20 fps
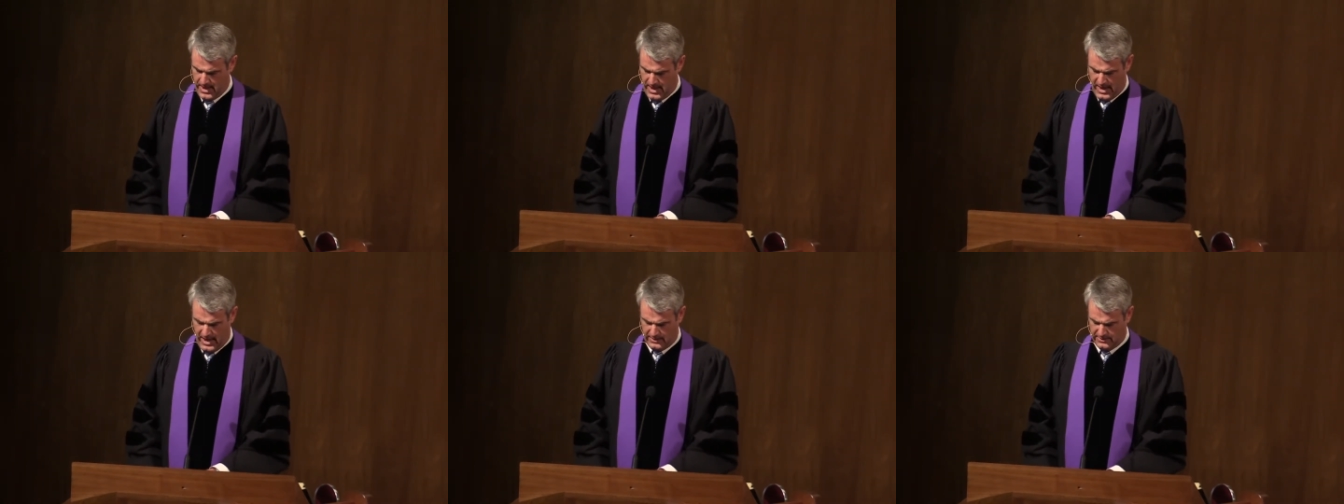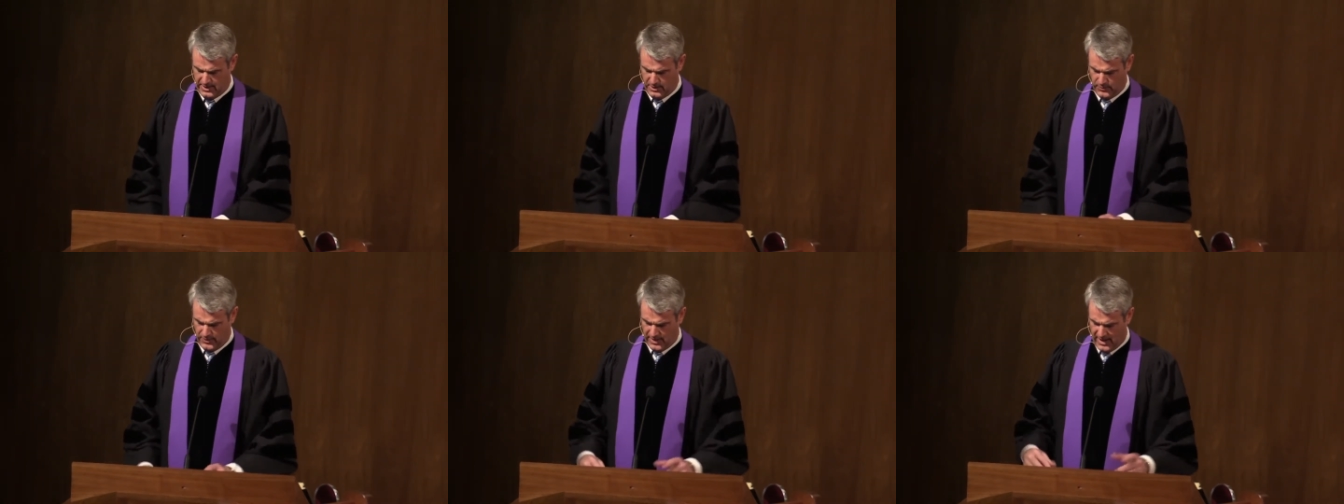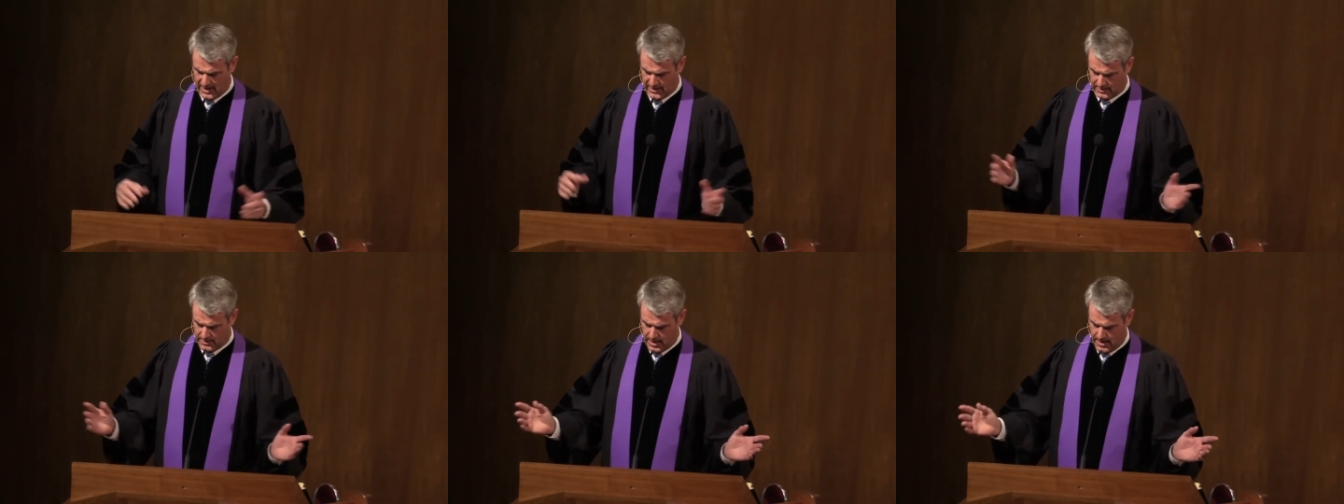And then we
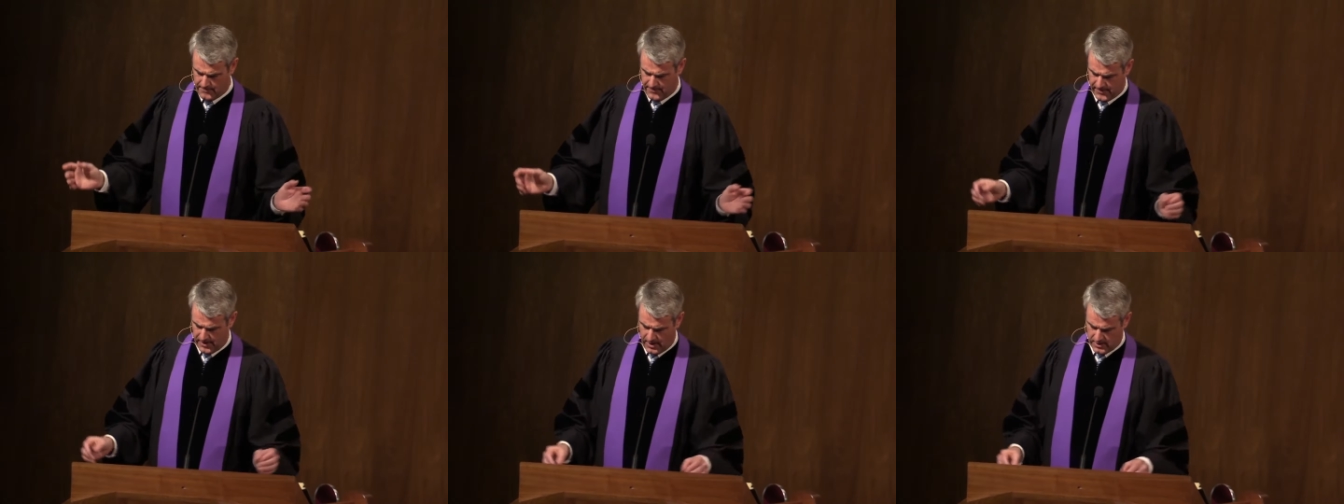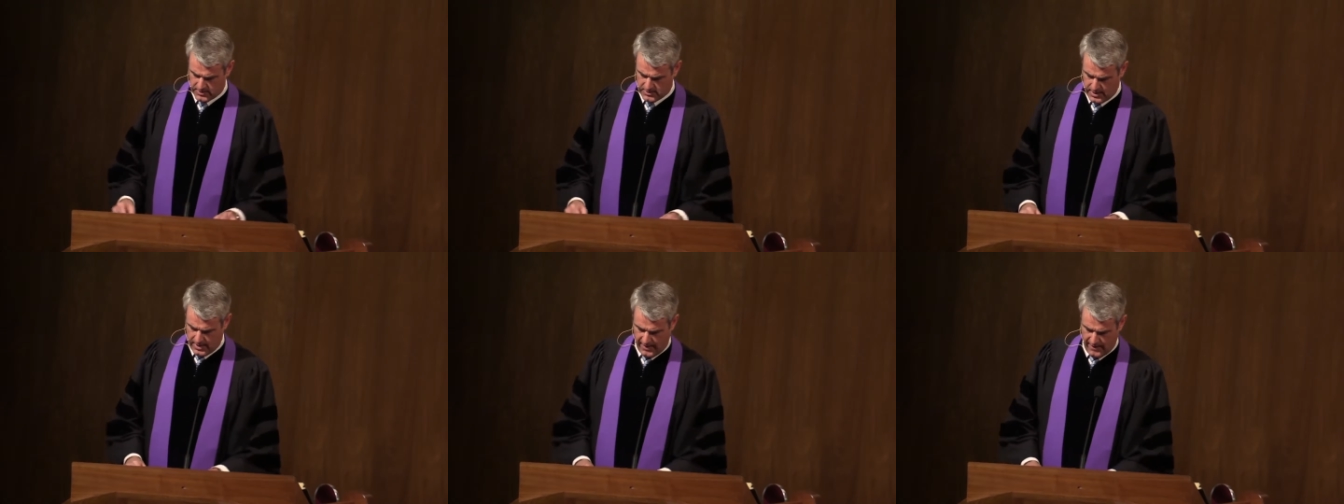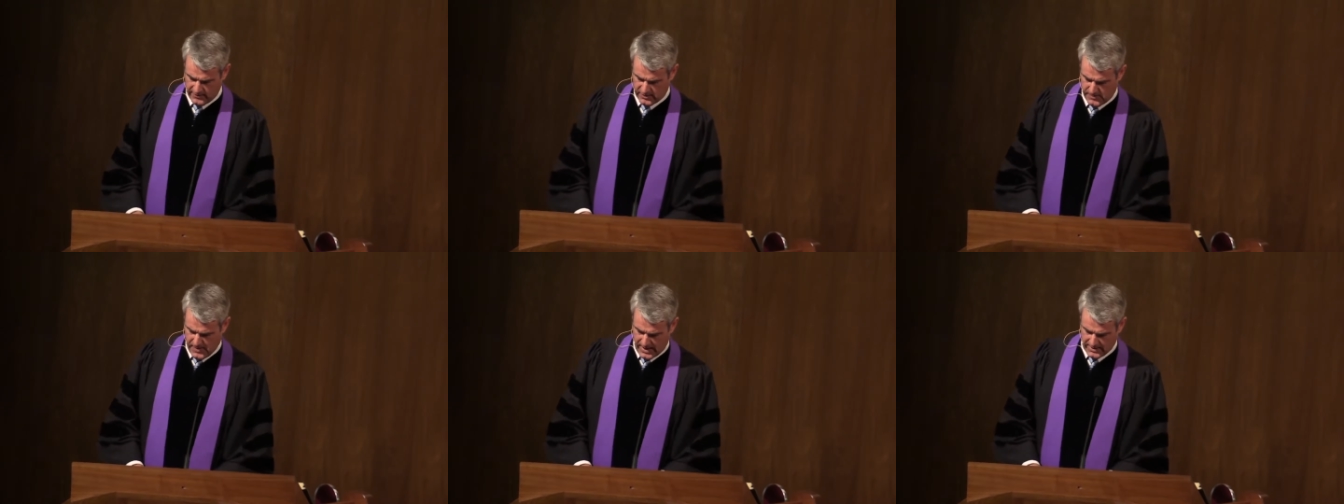like to comfort
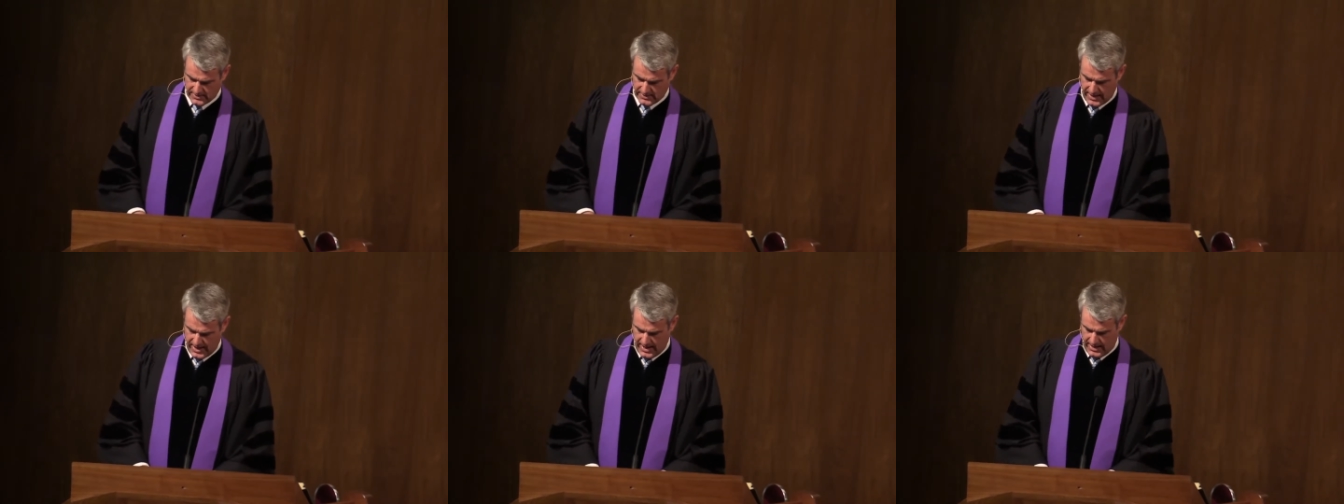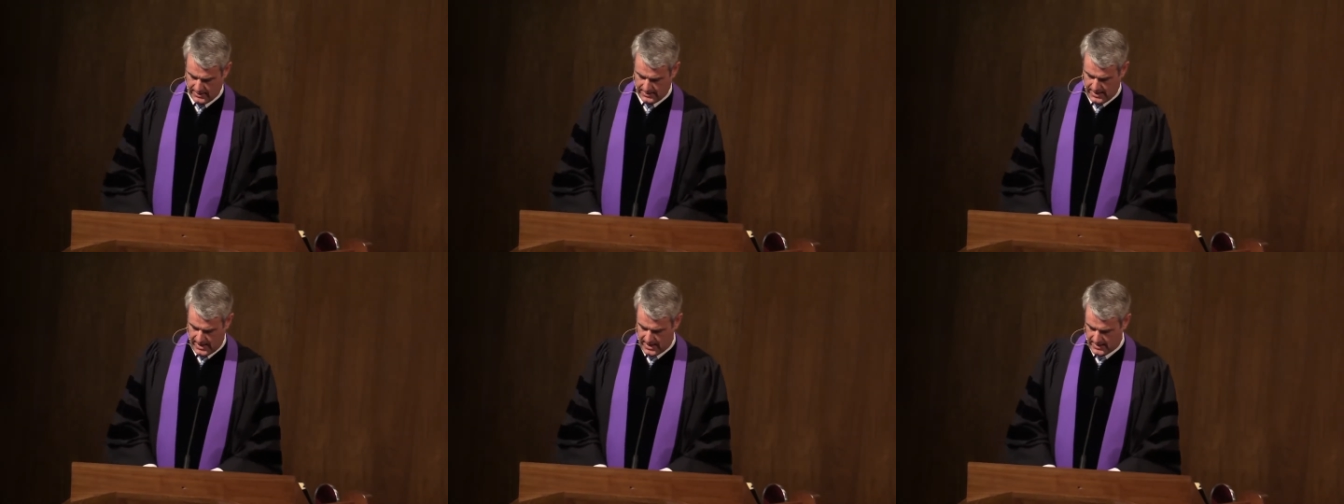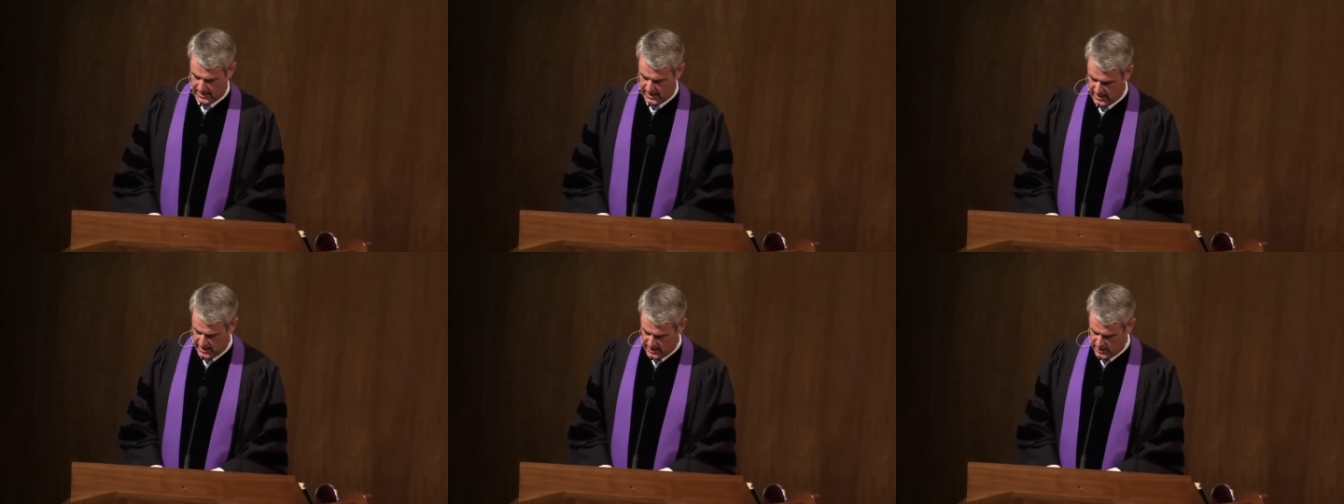ourselves by saying
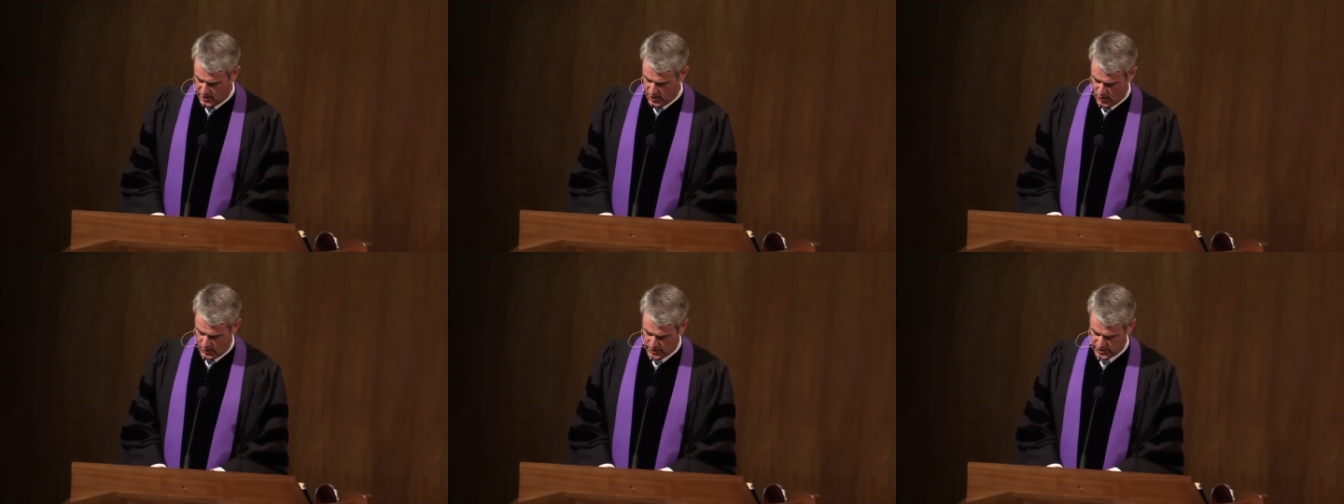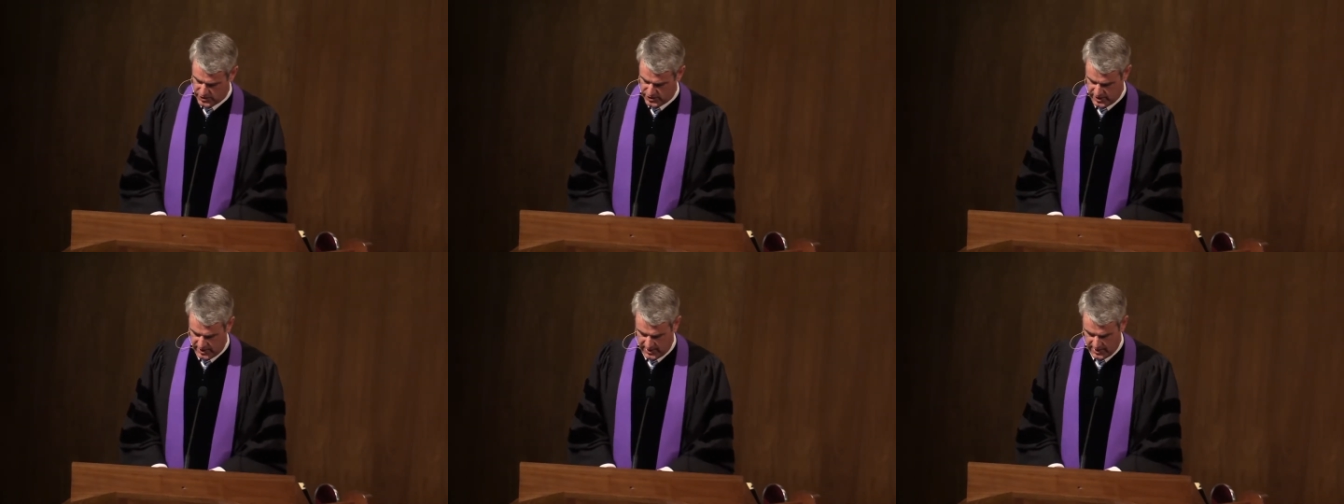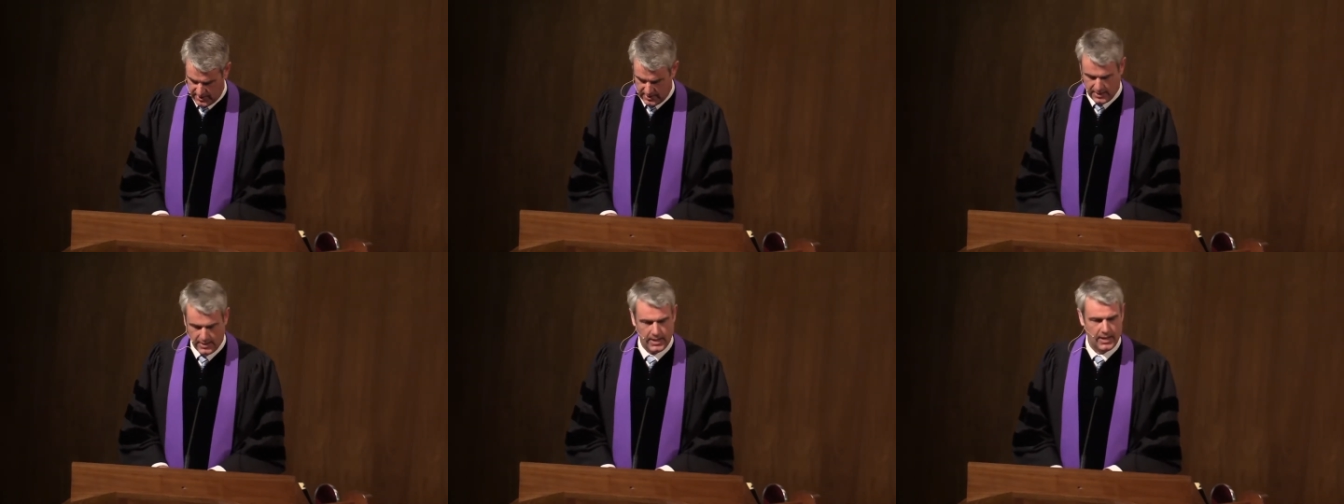that he or
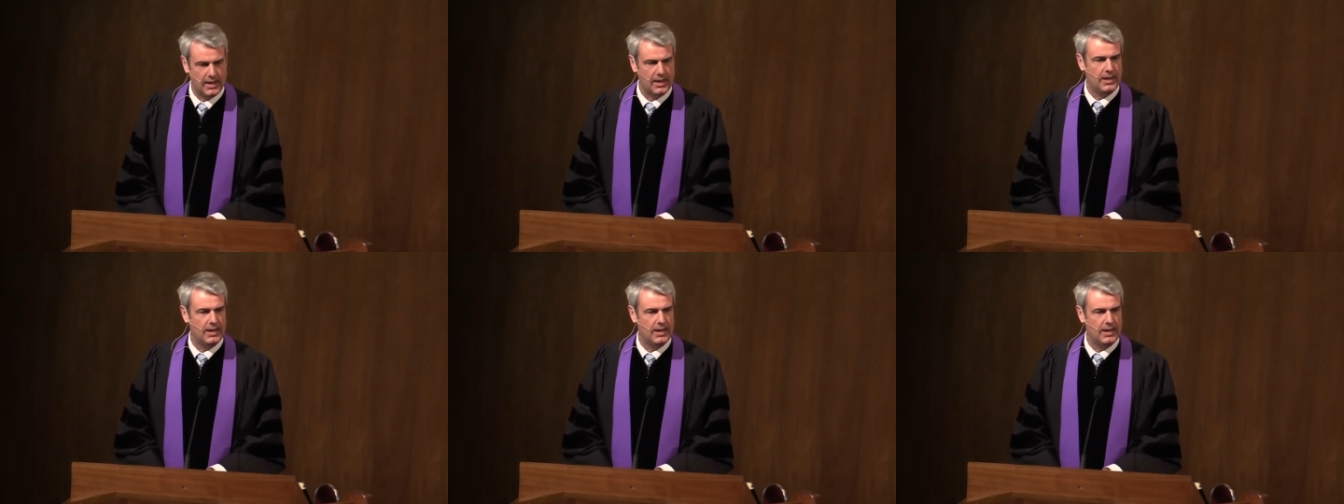she